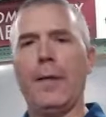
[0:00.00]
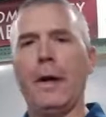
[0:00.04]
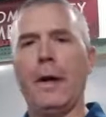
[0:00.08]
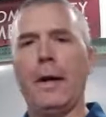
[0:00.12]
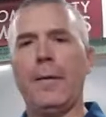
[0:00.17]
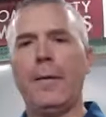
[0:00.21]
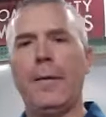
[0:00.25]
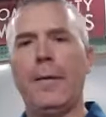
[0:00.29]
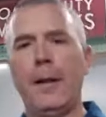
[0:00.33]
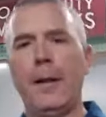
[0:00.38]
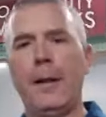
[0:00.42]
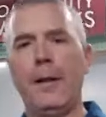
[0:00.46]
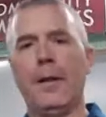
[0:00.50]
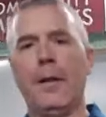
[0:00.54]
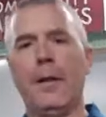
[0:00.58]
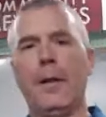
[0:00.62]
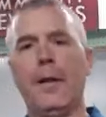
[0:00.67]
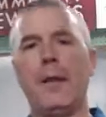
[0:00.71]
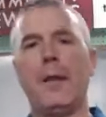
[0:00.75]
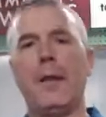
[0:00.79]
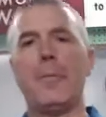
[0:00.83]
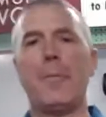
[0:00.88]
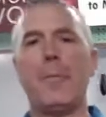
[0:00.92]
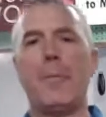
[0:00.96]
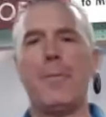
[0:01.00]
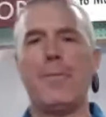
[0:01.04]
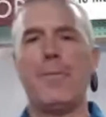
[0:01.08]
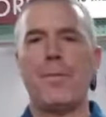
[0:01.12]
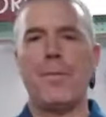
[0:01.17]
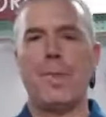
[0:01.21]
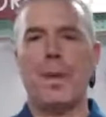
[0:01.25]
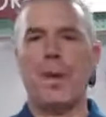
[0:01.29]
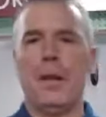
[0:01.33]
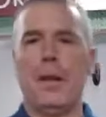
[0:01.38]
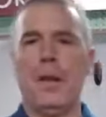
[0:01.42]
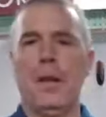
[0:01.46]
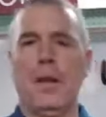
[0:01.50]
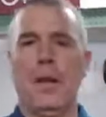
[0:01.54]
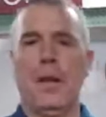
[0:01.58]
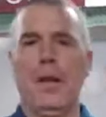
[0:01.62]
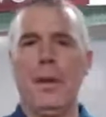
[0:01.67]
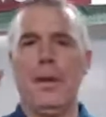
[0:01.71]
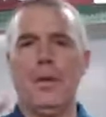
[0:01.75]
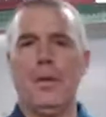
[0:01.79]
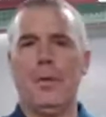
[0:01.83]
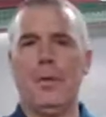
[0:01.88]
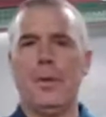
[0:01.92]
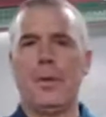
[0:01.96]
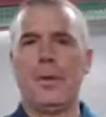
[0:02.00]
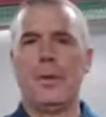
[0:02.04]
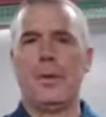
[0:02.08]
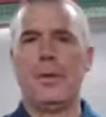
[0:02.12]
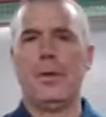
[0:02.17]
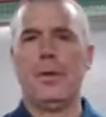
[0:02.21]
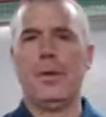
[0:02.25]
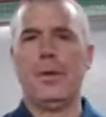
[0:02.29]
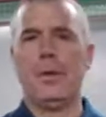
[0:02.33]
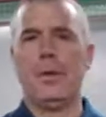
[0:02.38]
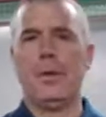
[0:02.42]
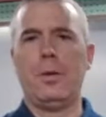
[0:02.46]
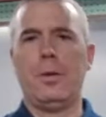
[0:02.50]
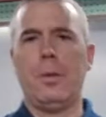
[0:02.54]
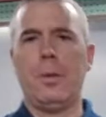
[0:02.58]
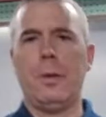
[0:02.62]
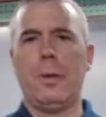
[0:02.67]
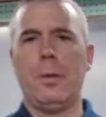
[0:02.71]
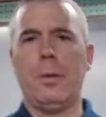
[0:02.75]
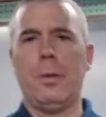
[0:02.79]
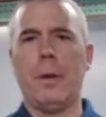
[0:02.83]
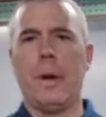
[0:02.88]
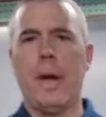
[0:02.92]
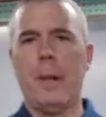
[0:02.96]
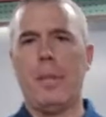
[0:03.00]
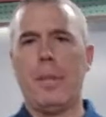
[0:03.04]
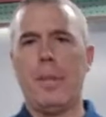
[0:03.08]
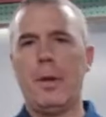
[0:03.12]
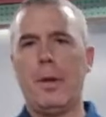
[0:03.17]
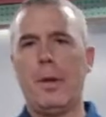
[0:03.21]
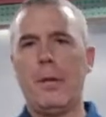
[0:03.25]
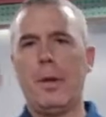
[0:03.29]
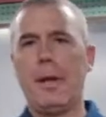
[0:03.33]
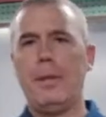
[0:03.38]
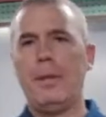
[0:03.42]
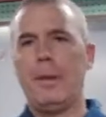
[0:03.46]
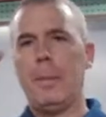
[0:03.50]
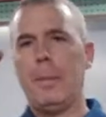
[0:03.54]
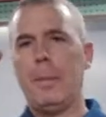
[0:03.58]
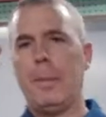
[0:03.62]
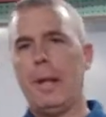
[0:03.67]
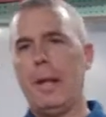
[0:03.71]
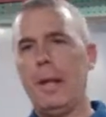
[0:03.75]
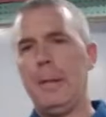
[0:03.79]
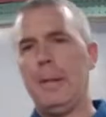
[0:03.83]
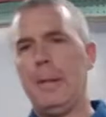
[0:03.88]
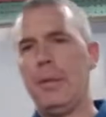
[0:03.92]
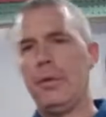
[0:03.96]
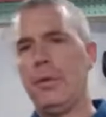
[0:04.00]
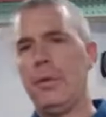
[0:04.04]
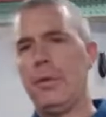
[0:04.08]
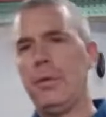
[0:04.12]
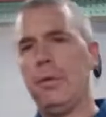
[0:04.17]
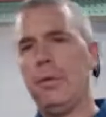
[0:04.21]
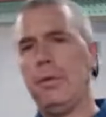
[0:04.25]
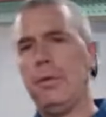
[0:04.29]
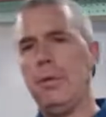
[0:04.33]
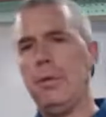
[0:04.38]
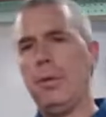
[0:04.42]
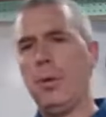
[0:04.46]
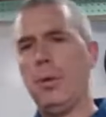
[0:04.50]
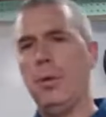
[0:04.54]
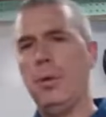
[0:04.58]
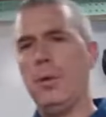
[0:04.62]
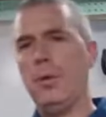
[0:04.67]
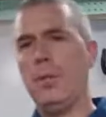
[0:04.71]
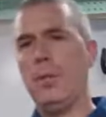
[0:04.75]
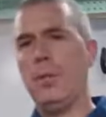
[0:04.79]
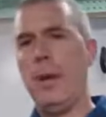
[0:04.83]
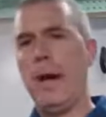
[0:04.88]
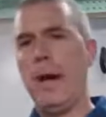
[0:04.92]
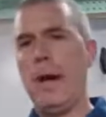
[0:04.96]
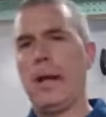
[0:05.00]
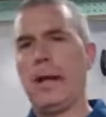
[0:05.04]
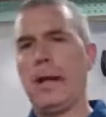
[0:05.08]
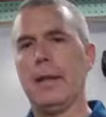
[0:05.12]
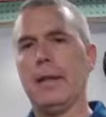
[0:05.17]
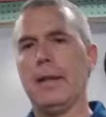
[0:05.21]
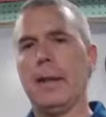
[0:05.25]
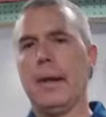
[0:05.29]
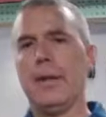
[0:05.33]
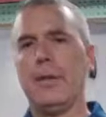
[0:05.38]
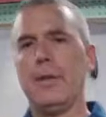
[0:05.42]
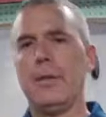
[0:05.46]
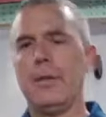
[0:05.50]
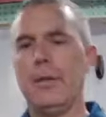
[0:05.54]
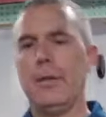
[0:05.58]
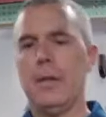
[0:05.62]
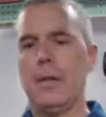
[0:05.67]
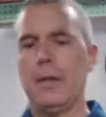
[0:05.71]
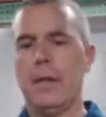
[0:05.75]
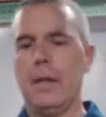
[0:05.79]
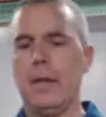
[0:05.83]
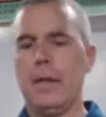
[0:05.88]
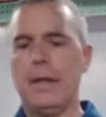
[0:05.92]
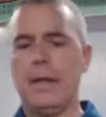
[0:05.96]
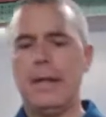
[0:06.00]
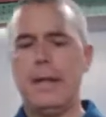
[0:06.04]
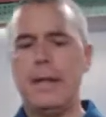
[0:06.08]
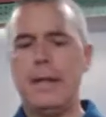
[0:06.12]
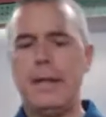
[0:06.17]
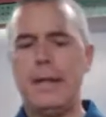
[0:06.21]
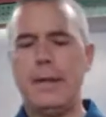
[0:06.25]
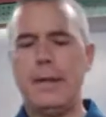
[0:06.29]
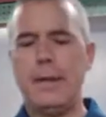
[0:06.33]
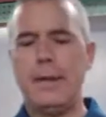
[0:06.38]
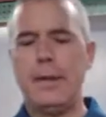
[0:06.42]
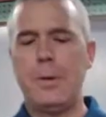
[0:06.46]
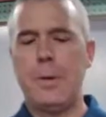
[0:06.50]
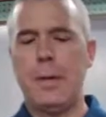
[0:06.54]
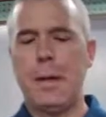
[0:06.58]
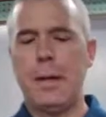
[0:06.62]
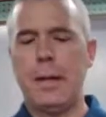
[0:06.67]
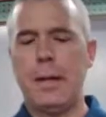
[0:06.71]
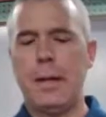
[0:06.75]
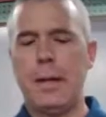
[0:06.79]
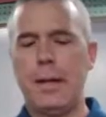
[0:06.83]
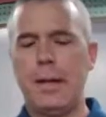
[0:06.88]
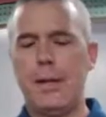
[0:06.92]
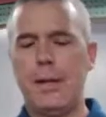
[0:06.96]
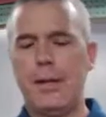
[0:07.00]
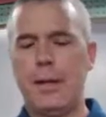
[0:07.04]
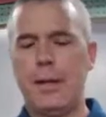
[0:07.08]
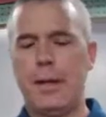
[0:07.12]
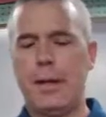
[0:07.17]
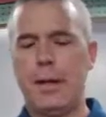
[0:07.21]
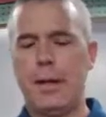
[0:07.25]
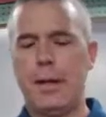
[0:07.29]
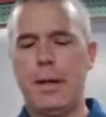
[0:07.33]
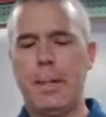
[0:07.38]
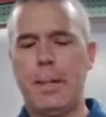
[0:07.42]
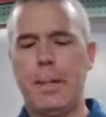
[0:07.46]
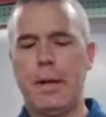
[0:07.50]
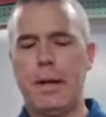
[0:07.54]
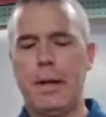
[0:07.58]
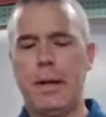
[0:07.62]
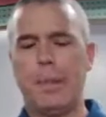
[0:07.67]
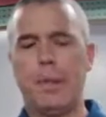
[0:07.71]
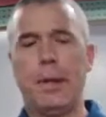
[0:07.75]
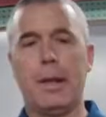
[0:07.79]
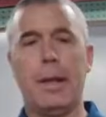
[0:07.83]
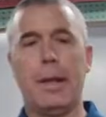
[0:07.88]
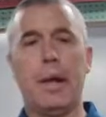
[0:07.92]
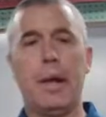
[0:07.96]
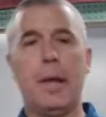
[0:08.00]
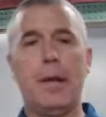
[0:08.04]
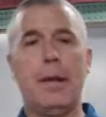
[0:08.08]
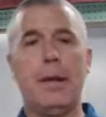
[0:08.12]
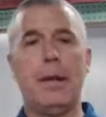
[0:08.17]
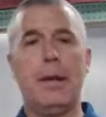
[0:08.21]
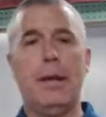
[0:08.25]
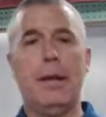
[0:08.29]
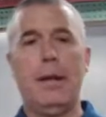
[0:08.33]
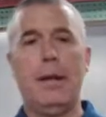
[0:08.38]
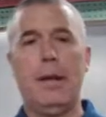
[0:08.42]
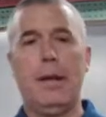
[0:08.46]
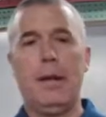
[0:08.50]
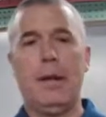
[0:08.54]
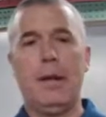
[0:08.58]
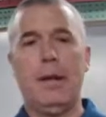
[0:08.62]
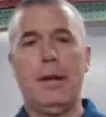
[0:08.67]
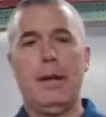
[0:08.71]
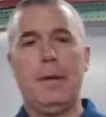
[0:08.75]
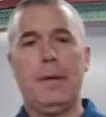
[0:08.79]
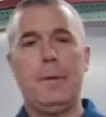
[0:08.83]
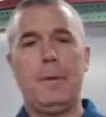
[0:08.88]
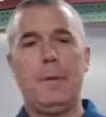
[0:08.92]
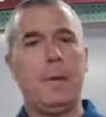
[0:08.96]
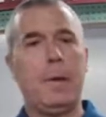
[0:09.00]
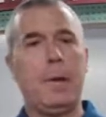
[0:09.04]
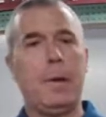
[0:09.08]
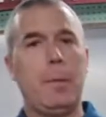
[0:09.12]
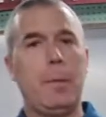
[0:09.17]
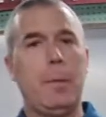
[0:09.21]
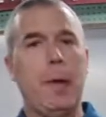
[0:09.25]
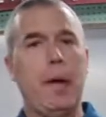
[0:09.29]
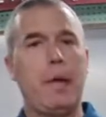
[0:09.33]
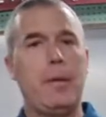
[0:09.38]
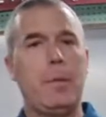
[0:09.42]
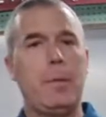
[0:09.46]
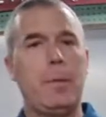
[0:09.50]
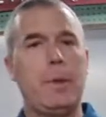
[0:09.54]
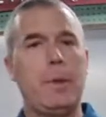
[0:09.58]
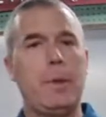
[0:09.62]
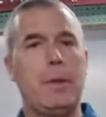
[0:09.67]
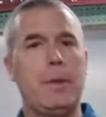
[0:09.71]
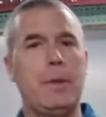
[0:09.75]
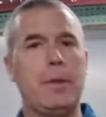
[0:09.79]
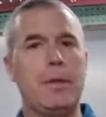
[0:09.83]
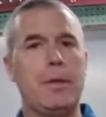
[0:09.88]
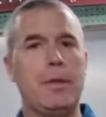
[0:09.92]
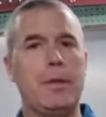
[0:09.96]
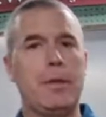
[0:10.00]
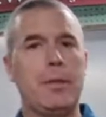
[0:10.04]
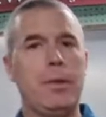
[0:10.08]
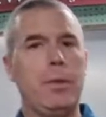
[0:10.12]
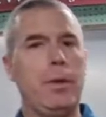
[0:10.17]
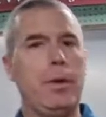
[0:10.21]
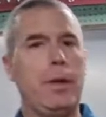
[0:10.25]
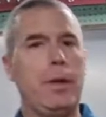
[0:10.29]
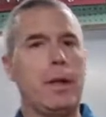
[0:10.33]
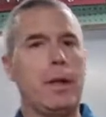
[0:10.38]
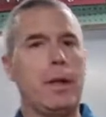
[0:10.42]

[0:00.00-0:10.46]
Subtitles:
25 feet long, and you just slowly wrap it around the pipe as you move back, and that's an easy way to insulate the pipe. Again, if you're in a basement that's